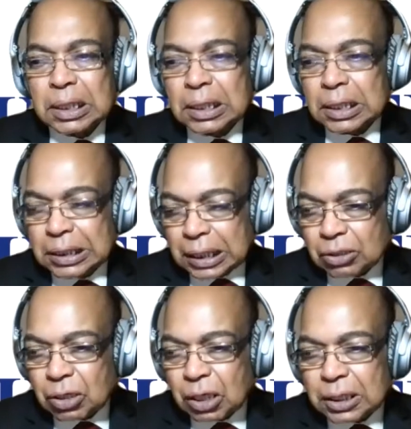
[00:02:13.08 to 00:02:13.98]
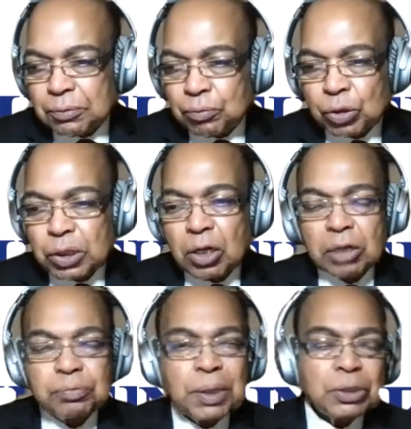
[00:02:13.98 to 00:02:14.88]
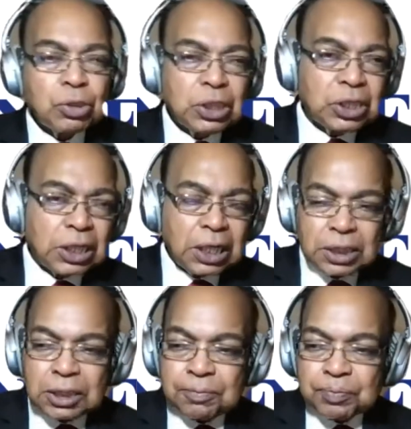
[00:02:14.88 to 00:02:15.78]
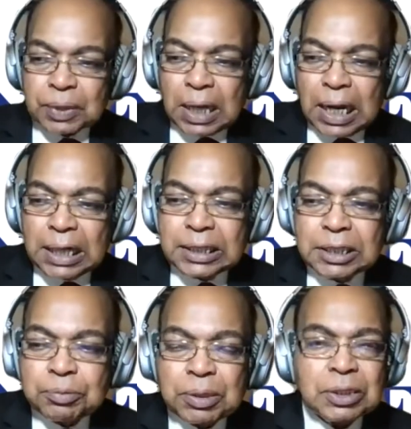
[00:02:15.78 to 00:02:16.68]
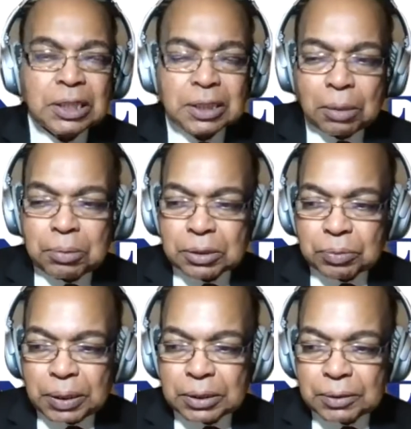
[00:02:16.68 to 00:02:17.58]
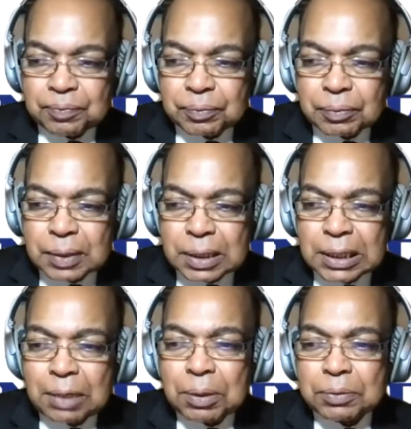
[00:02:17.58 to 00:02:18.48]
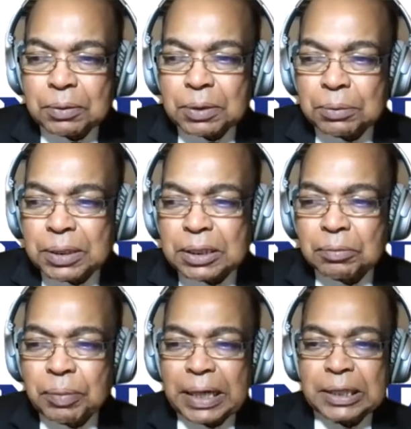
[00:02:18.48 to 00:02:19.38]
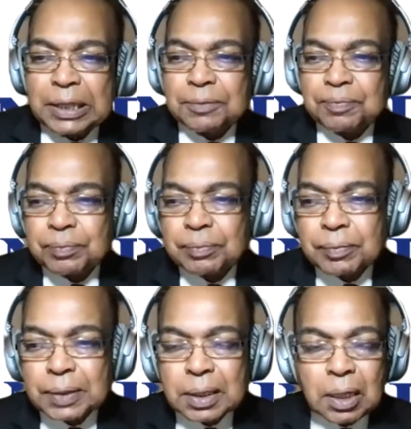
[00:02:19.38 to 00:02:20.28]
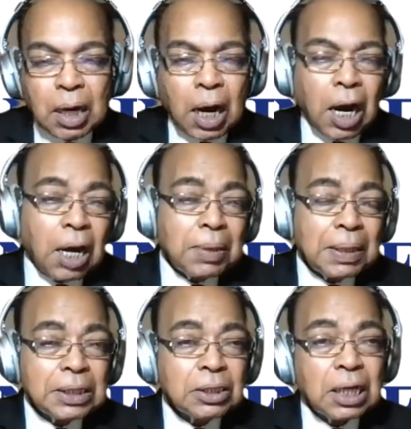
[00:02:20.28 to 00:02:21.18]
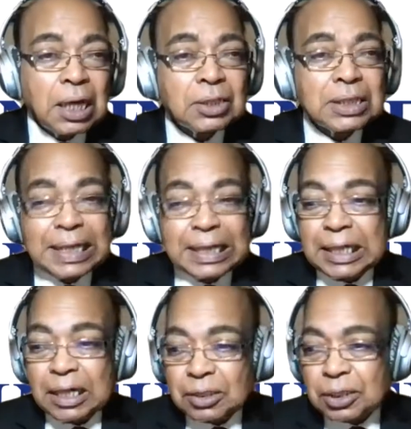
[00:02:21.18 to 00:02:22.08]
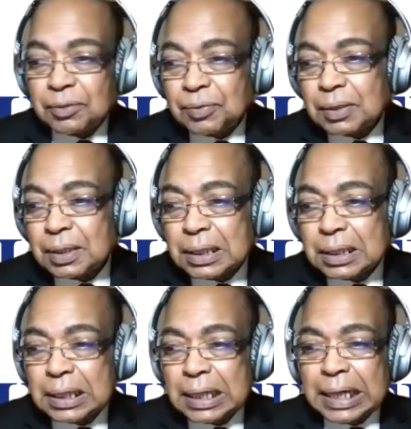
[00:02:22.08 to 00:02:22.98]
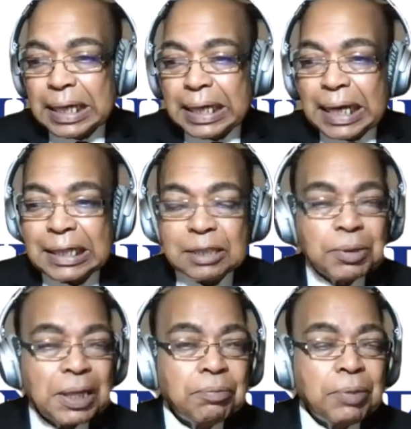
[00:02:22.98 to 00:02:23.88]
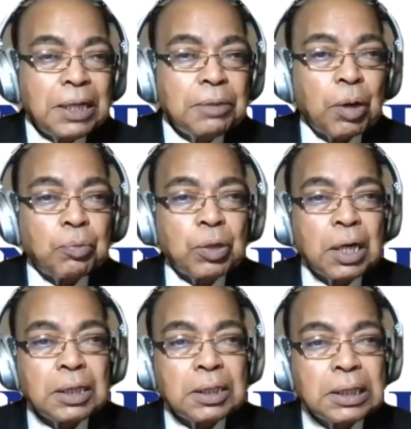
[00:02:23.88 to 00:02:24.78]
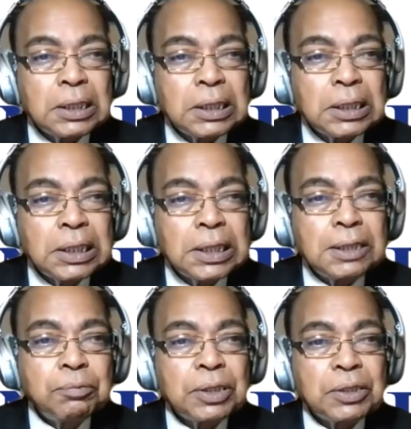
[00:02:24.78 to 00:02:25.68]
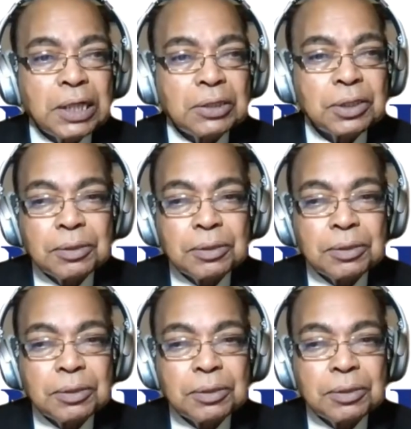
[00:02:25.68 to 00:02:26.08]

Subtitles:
It has got a mostly confined to research and defense establishment. There must be some reason behind it. However, during the last 10 years, AI has become very popular in business.